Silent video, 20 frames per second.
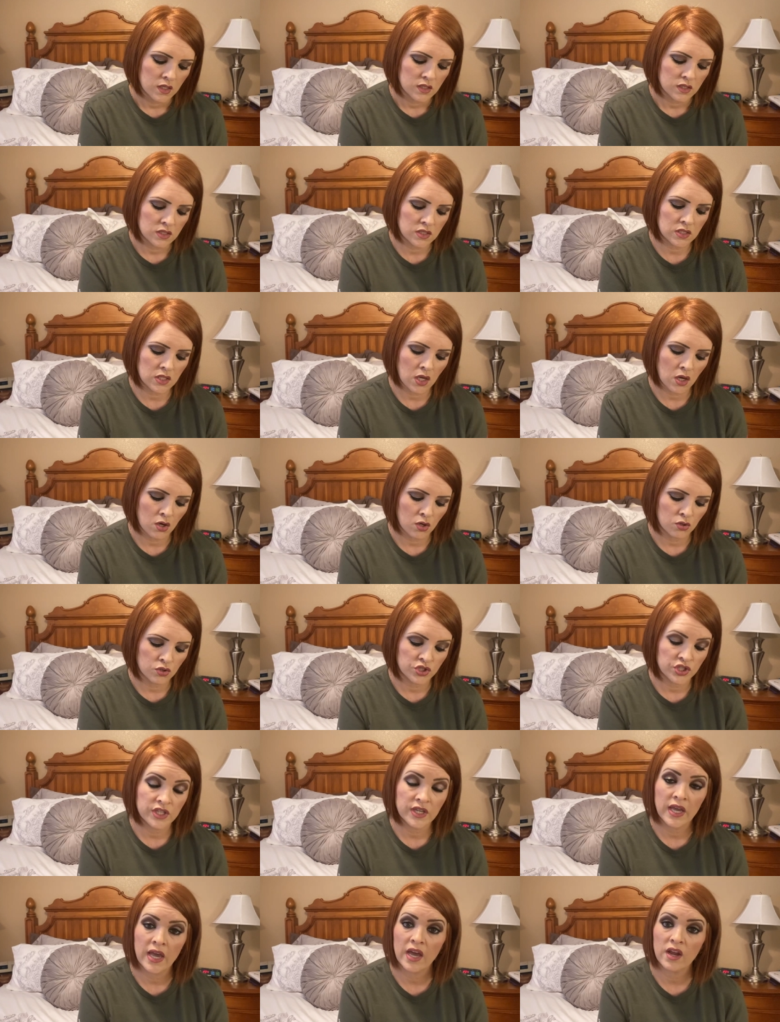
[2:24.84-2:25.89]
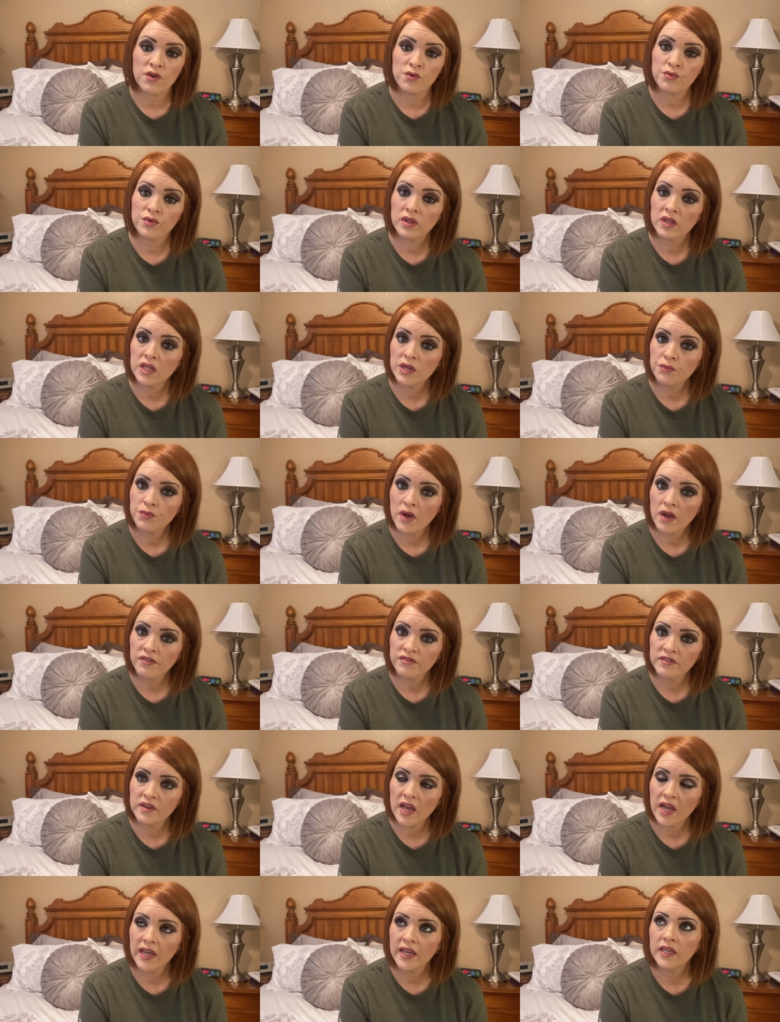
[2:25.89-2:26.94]
So she had a really rough
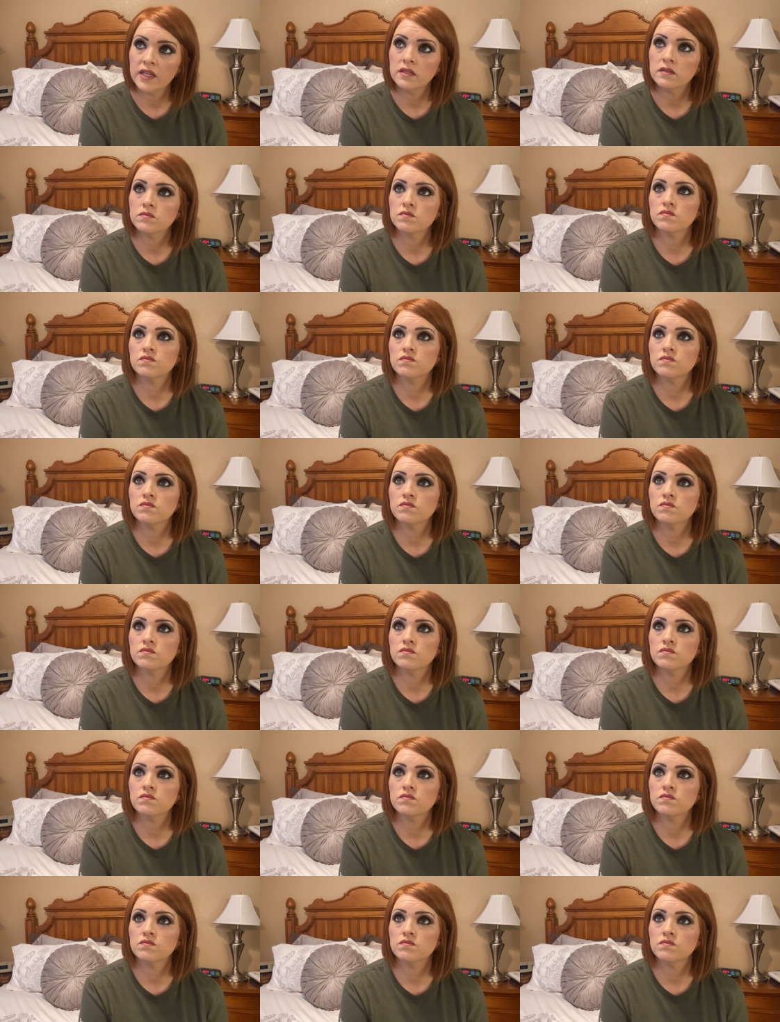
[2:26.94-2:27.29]
night,